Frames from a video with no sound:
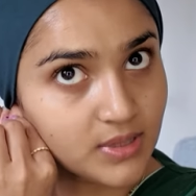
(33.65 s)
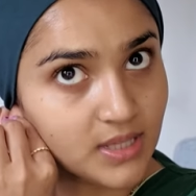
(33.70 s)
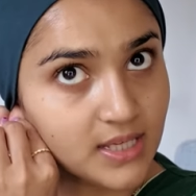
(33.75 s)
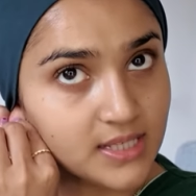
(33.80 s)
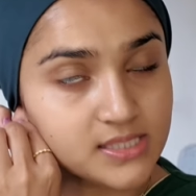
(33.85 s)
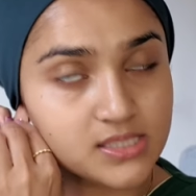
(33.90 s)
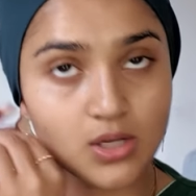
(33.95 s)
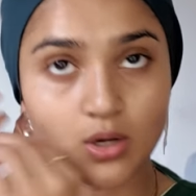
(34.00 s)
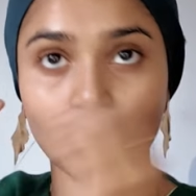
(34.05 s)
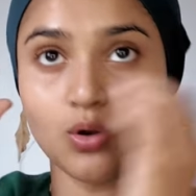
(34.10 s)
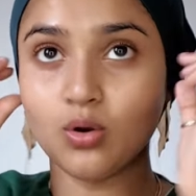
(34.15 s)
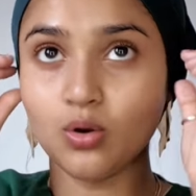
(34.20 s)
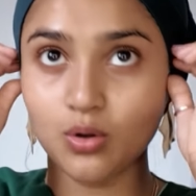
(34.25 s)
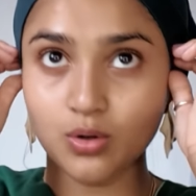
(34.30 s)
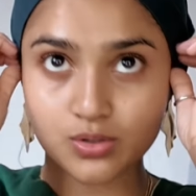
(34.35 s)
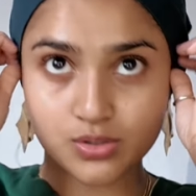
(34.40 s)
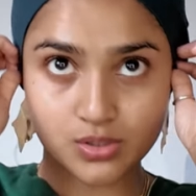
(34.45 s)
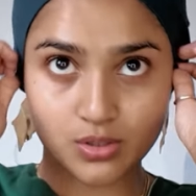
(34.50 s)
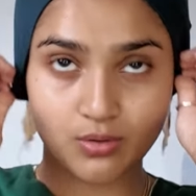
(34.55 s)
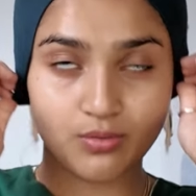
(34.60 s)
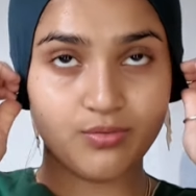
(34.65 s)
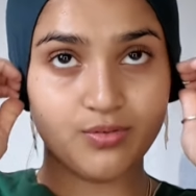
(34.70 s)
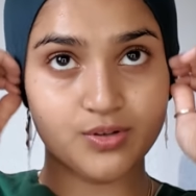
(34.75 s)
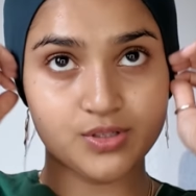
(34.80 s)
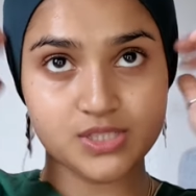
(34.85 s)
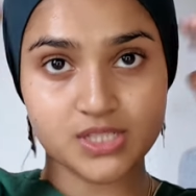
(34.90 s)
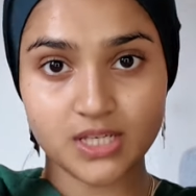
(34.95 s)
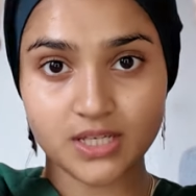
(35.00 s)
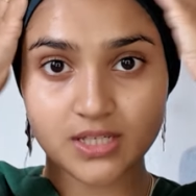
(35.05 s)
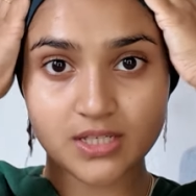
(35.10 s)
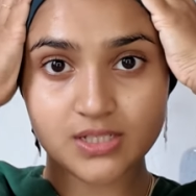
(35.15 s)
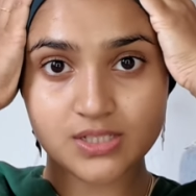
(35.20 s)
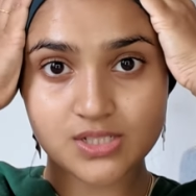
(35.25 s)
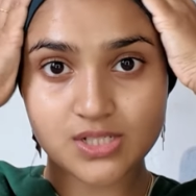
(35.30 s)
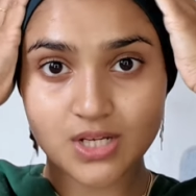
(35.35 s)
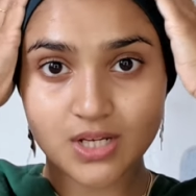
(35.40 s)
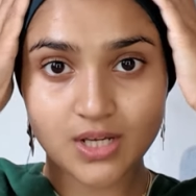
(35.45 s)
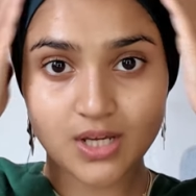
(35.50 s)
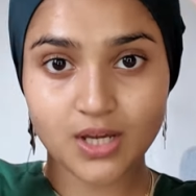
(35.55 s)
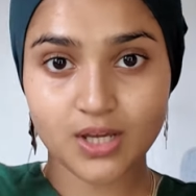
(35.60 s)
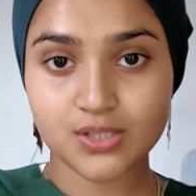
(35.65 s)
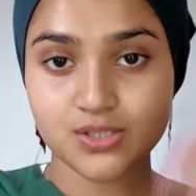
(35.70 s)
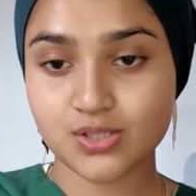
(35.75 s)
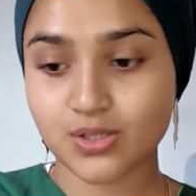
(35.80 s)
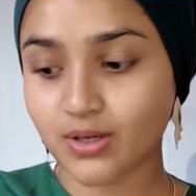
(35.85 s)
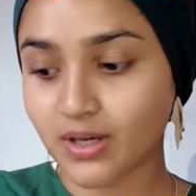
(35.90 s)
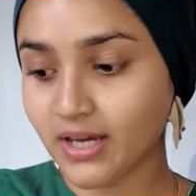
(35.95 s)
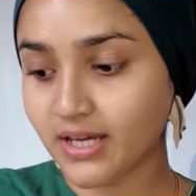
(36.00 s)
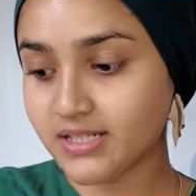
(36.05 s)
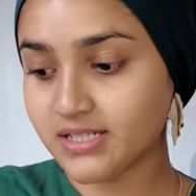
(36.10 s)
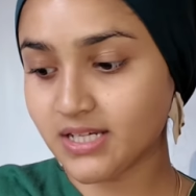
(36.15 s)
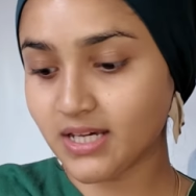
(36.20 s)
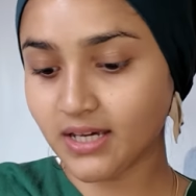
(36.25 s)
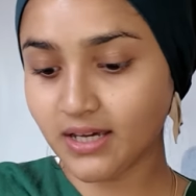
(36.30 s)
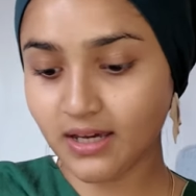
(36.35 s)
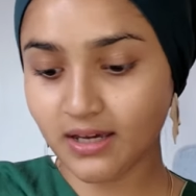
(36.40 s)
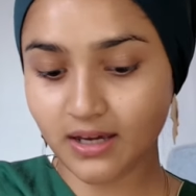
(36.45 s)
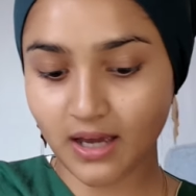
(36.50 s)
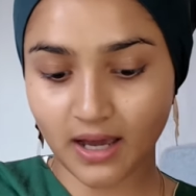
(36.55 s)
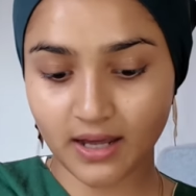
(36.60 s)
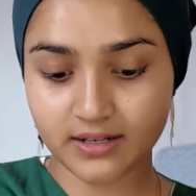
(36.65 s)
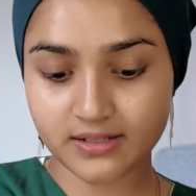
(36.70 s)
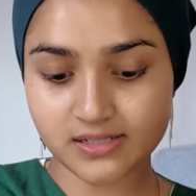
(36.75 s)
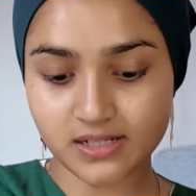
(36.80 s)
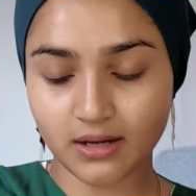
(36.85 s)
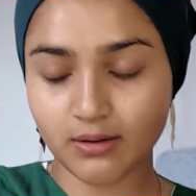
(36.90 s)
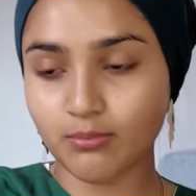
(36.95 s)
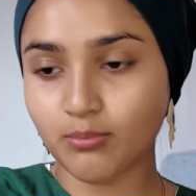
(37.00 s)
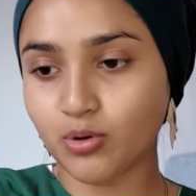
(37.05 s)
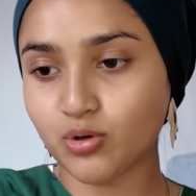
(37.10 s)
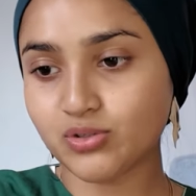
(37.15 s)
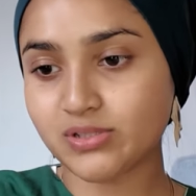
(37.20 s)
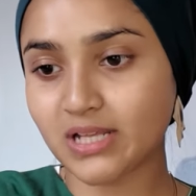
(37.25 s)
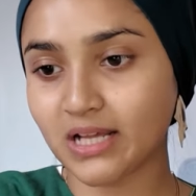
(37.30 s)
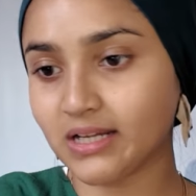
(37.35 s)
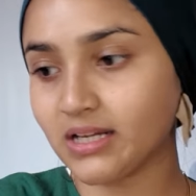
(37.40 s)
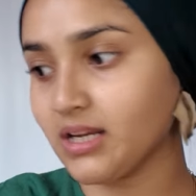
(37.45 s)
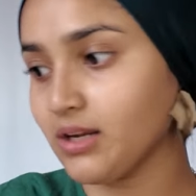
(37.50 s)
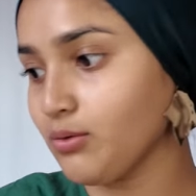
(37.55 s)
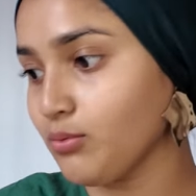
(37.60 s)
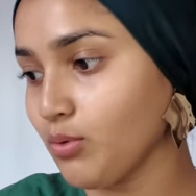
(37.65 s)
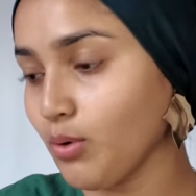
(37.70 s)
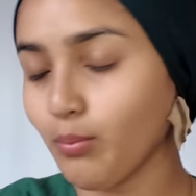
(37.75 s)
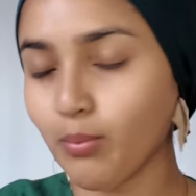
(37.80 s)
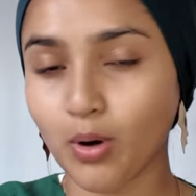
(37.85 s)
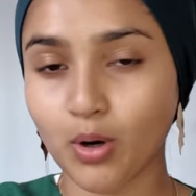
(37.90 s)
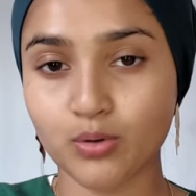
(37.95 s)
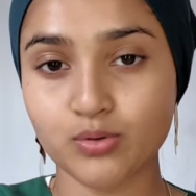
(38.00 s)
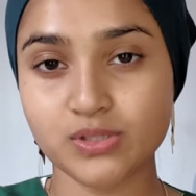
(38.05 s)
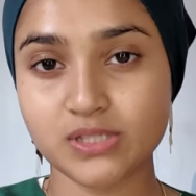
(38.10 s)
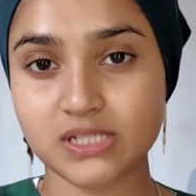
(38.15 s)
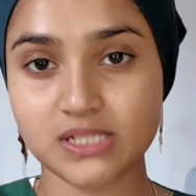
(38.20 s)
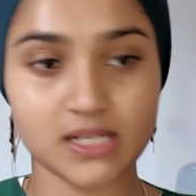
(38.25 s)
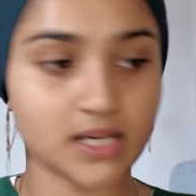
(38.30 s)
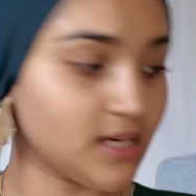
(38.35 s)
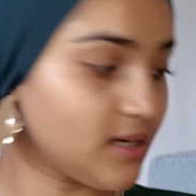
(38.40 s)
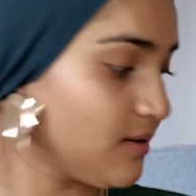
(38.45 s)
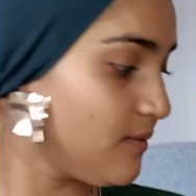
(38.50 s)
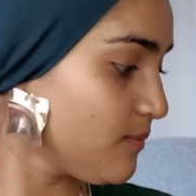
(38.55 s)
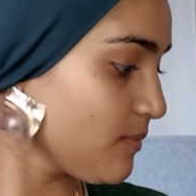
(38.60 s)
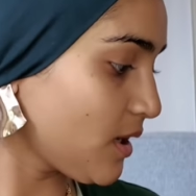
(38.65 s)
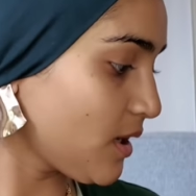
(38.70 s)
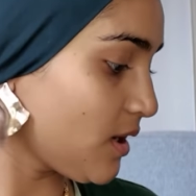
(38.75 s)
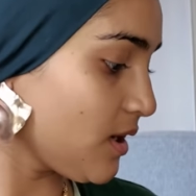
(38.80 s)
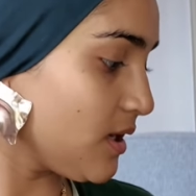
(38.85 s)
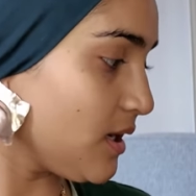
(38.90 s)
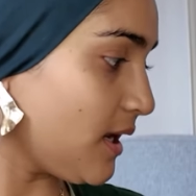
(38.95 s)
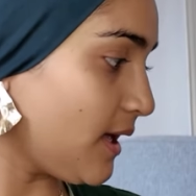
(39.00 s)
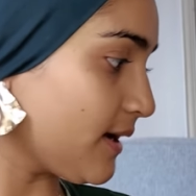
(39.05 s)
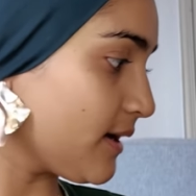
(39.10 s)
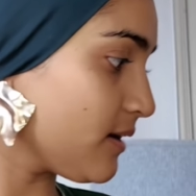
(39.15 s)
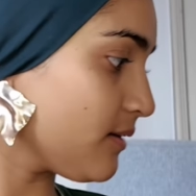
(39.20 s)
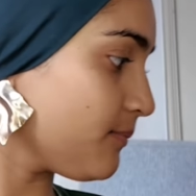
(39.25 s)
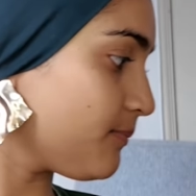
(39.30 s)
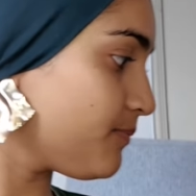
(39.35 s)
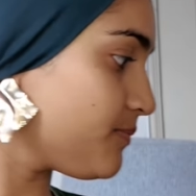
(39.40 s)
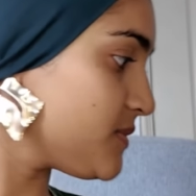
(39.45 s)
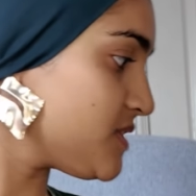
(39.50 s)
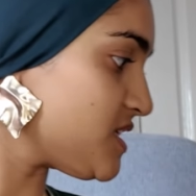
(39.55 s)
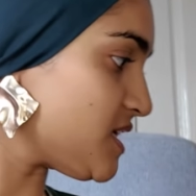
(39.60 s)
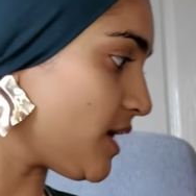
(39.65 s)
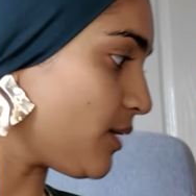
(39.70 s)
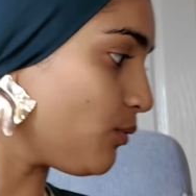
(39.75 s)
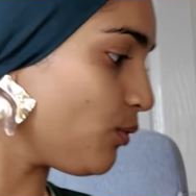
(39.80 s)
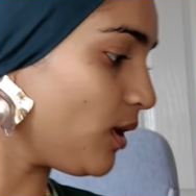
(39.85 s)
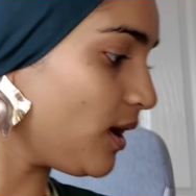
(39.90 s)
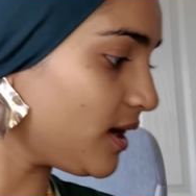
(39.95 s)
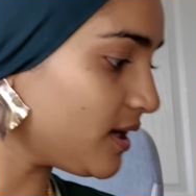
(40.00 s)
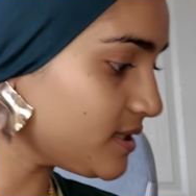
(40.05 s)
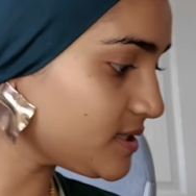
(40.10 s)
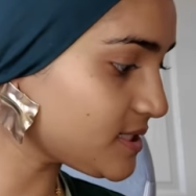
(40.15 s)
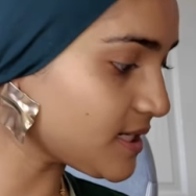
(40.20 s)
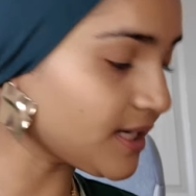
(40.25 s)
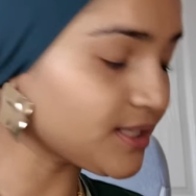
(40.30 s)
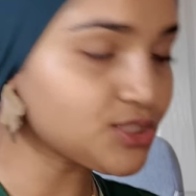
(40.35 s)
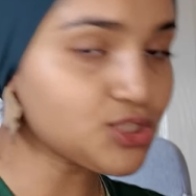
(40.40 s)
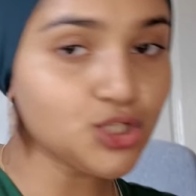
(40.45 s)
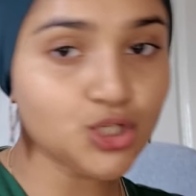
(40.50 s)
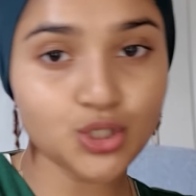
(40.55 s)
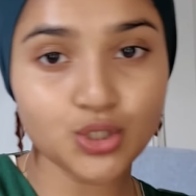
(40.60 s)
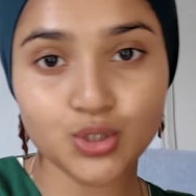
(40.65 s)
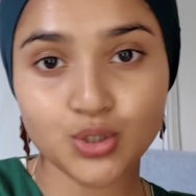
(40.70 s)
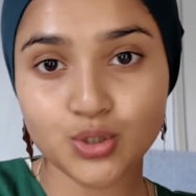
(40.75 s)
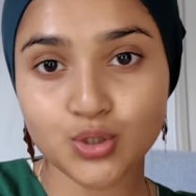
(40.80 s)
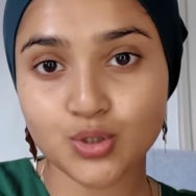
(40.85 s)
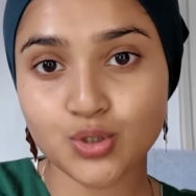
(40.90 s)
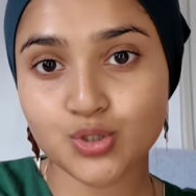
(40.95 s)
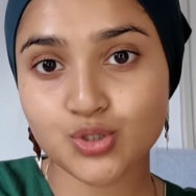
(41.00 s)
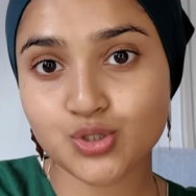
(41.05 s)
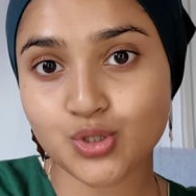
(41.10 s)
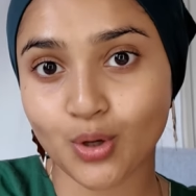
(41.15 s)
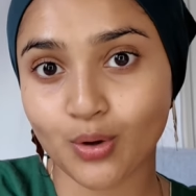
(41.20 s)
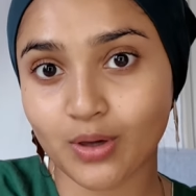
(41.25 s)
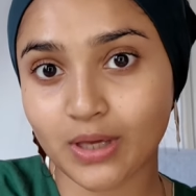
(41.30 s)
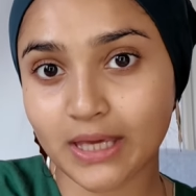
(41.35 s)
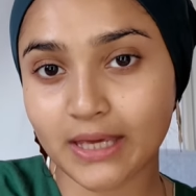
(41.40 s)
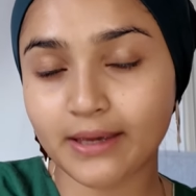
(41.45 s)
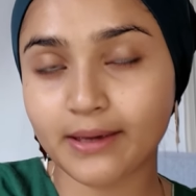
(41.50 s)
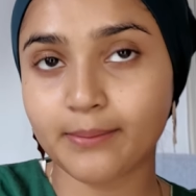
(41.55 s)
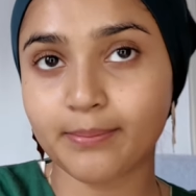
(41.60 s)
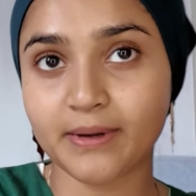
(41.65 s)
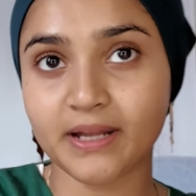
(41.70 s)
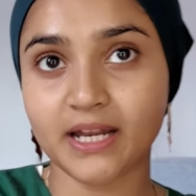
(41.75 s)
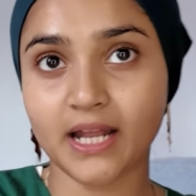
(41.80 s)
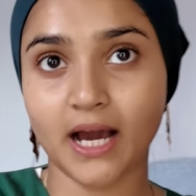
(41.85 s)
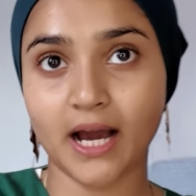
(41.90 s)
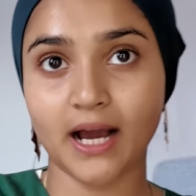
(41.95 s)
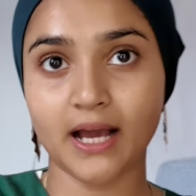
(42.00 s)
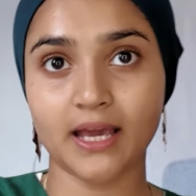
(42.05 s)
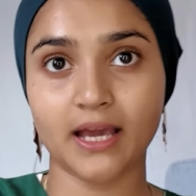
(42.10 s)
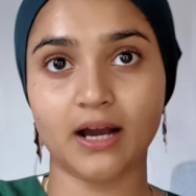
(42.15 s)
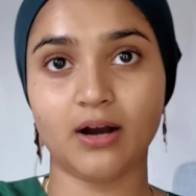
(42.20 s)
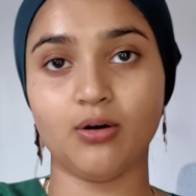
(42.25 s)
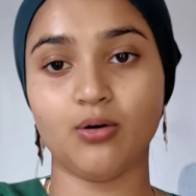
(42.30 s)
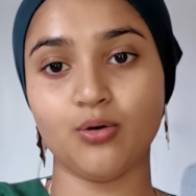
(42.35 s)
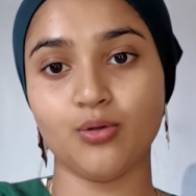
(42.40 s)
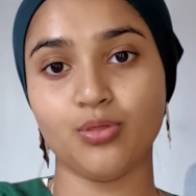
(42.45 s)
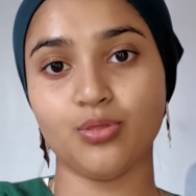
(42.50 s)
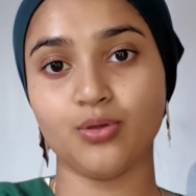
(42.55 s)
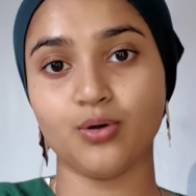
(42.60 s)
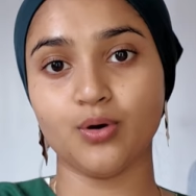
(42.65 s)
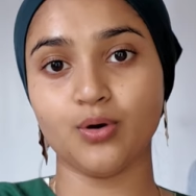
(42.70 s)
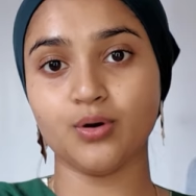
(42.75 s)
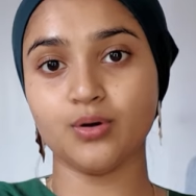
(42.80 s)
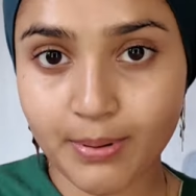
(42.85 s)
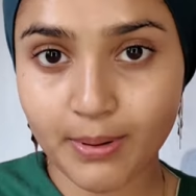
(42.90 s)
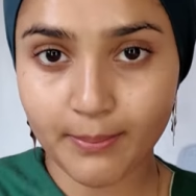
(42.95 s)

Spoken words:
There's a lot of footage to edit, and I most likely will post it like day one, day two, so keep an eye out on those.